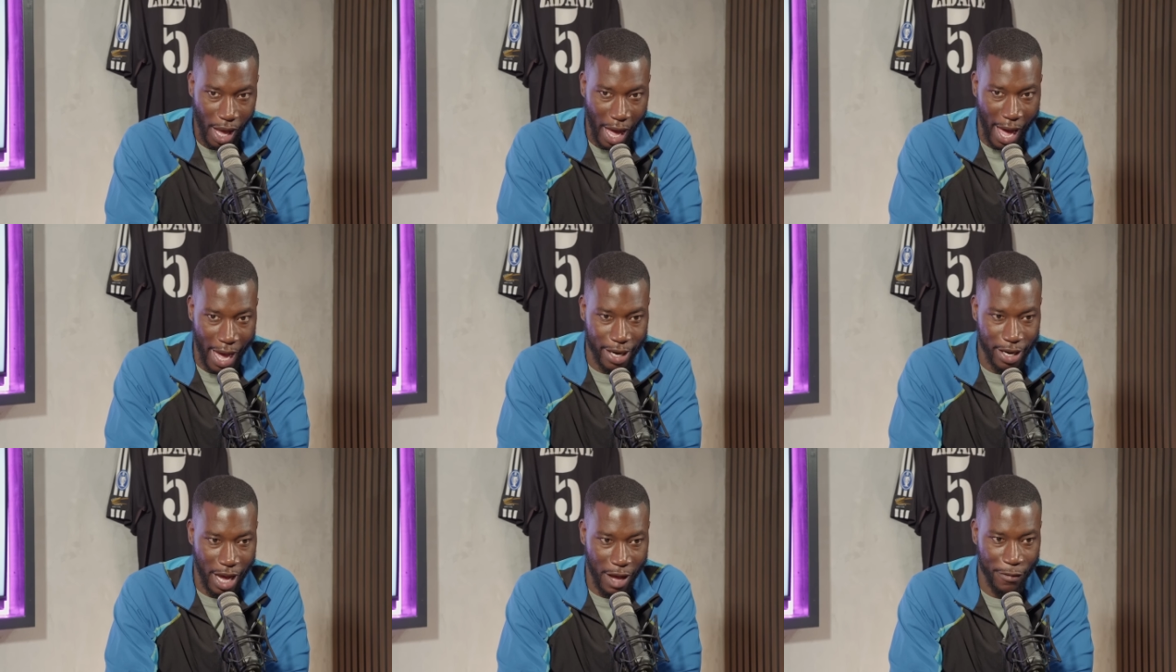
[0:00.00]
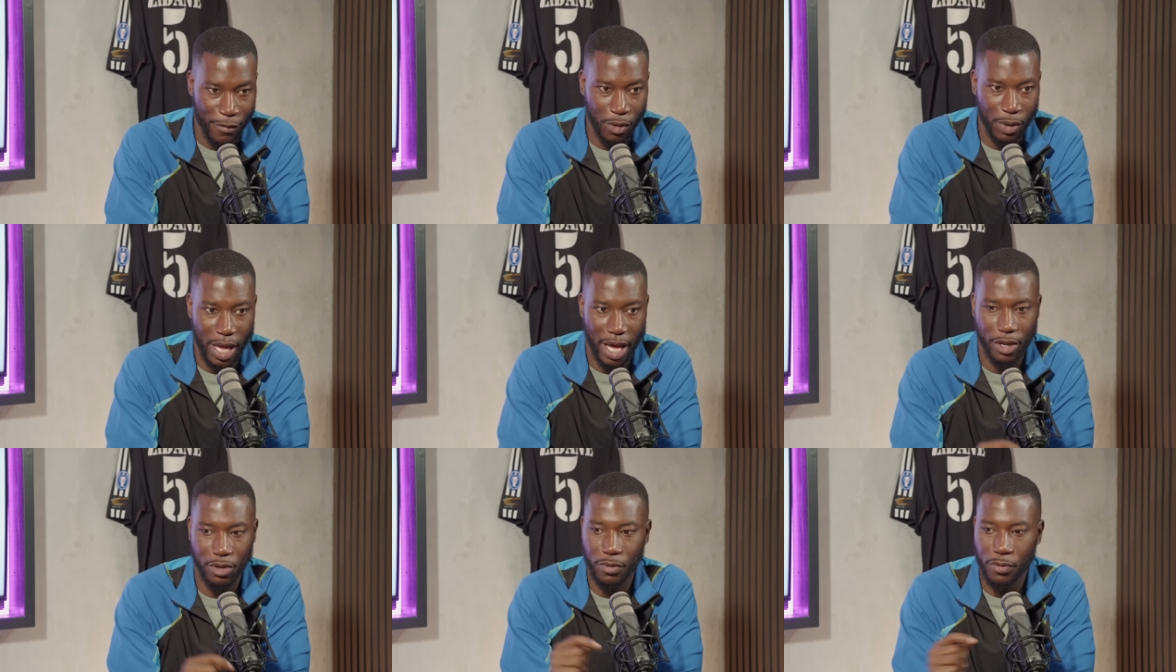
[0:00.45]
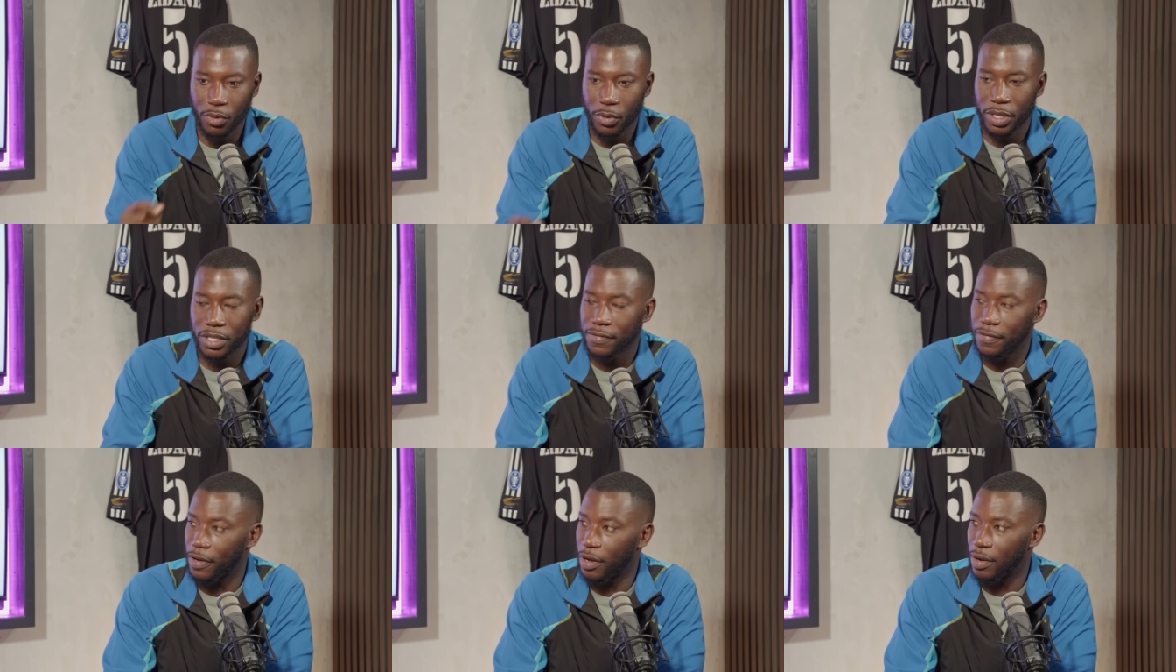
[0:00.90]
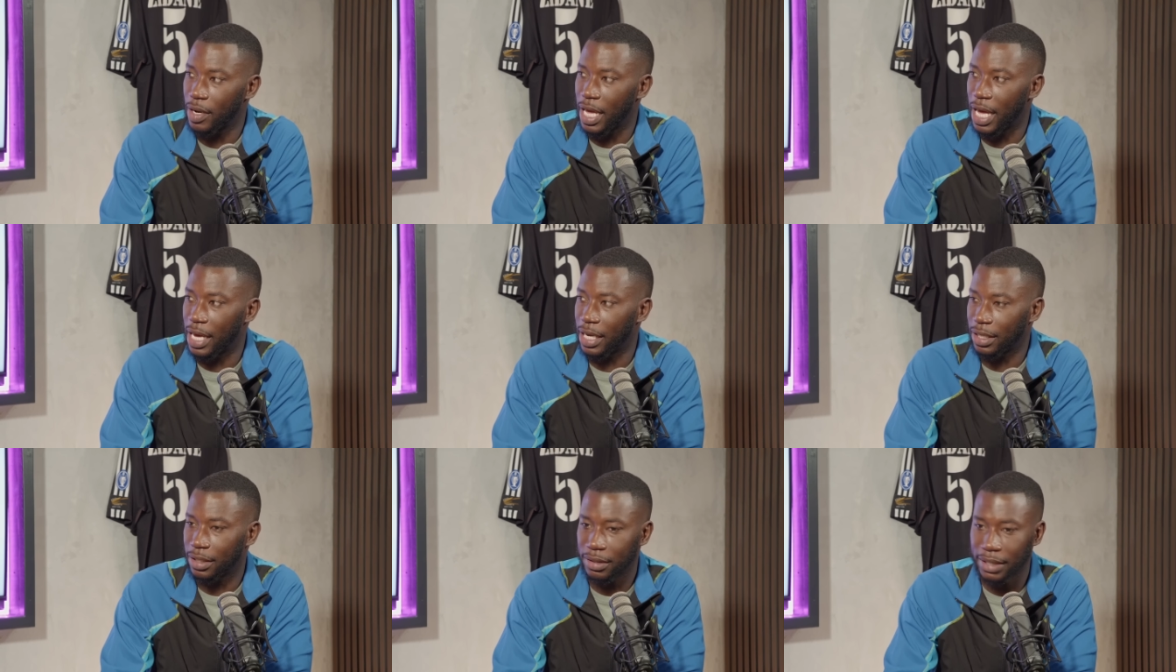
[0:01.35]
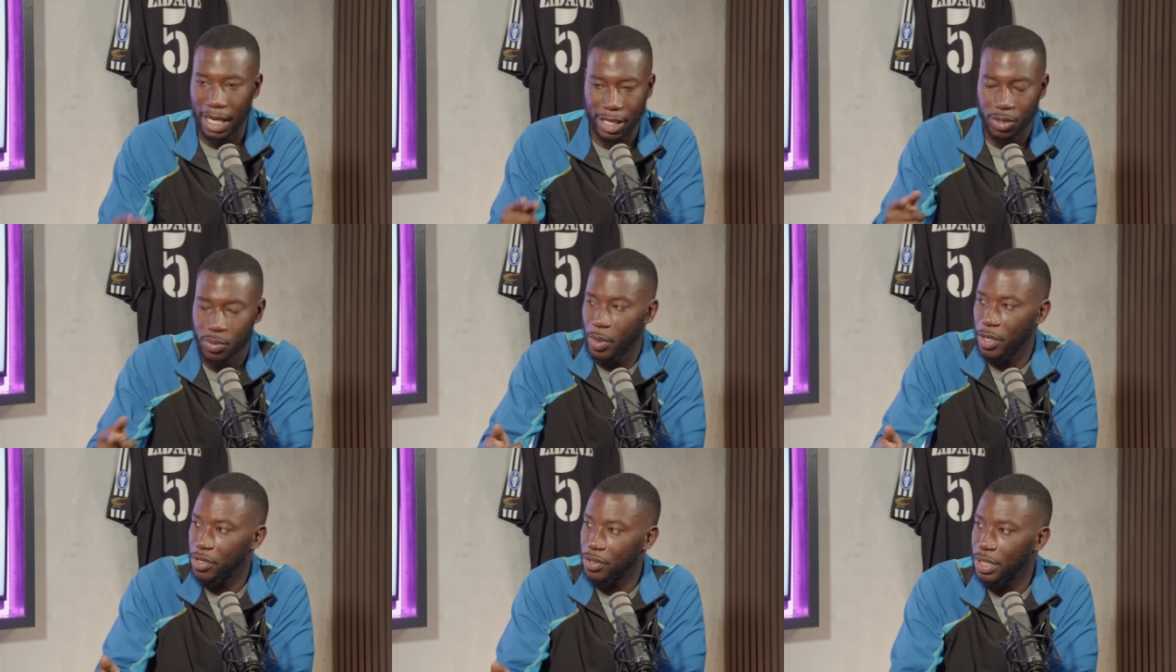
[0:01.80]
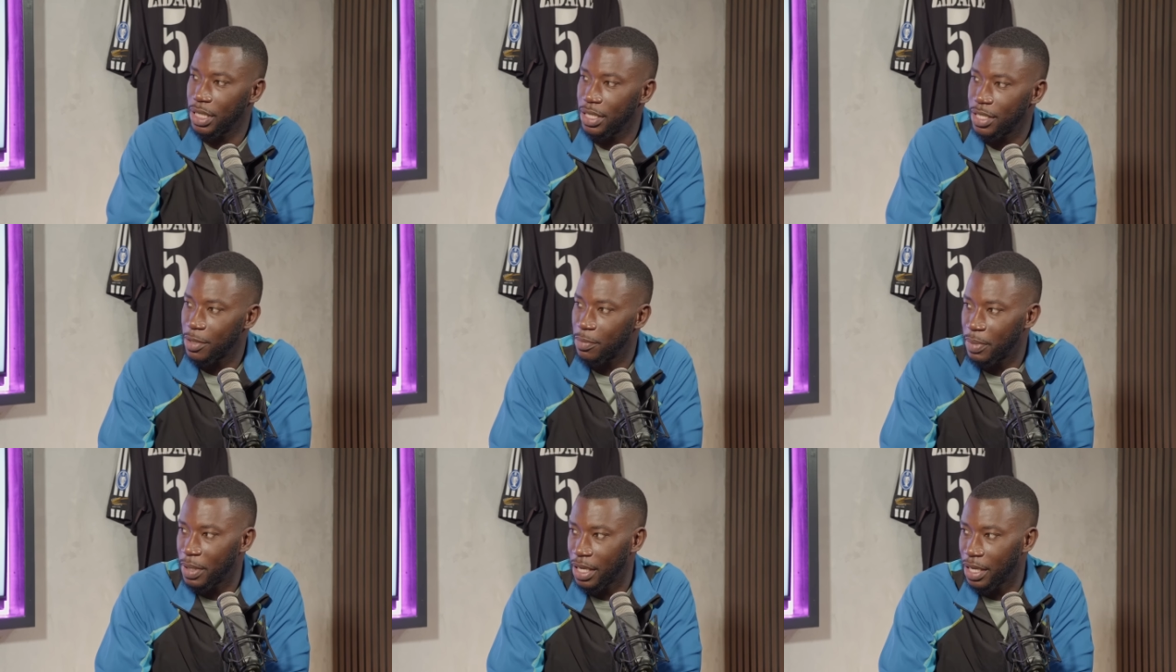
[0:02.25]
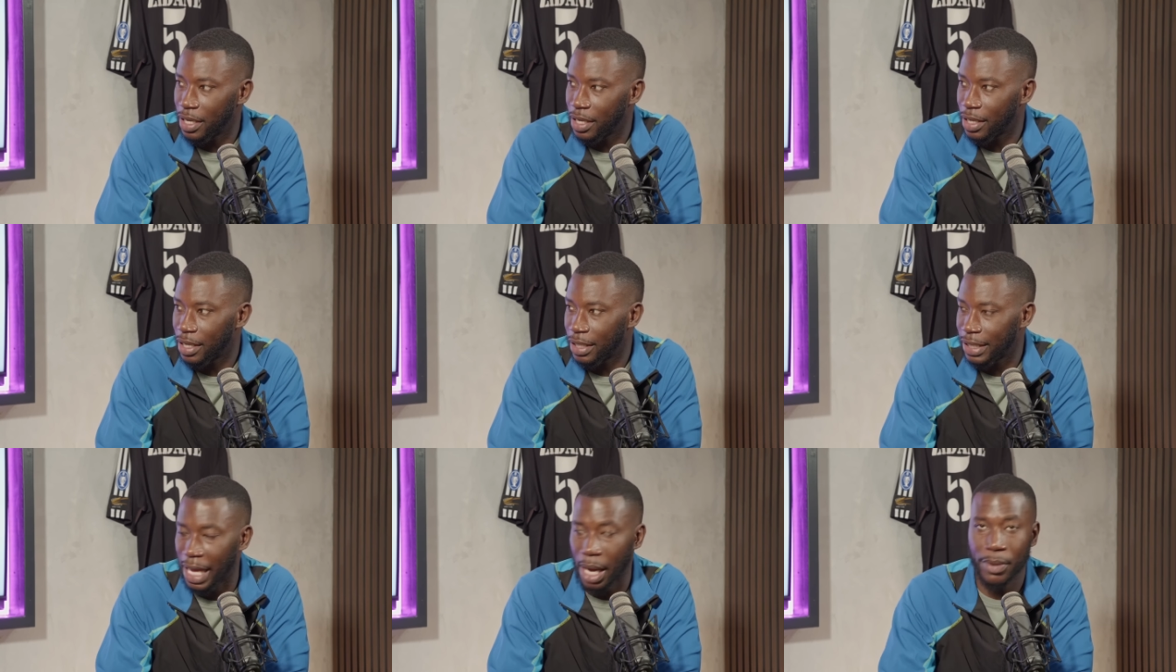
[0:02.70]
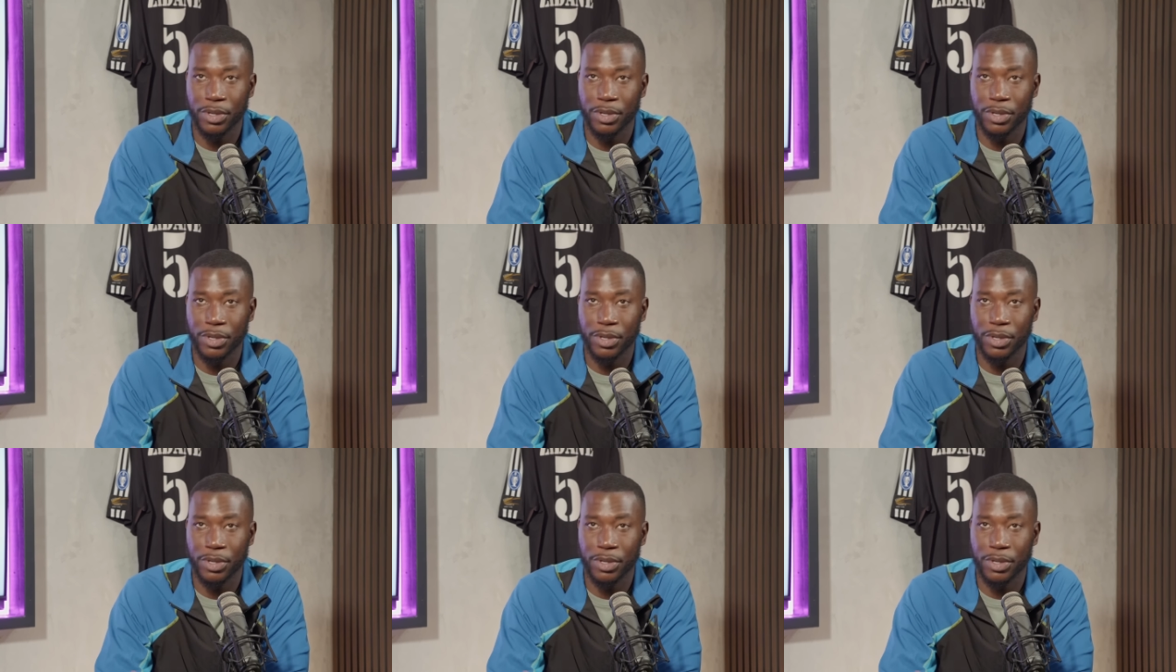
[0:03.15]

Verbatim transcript: And I feel like you've always felt like that's where you need to be. Hmm. Now,